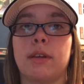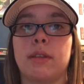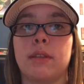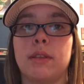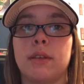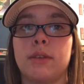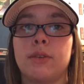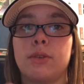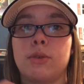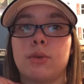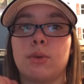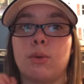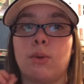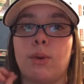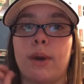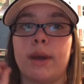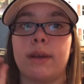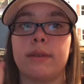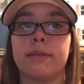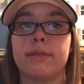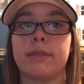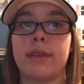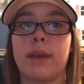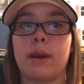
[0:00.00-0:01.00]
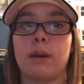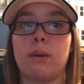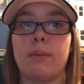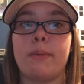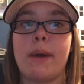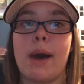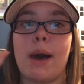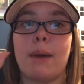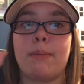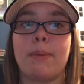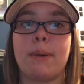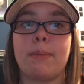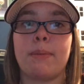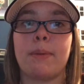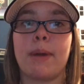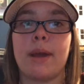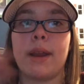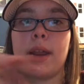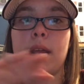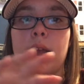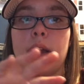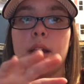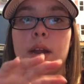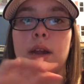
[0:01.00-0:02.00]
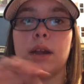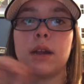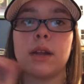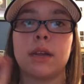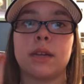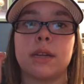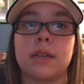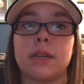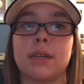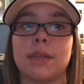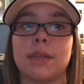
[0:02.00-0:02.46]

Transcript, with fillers: on the squares that'll pop up right here.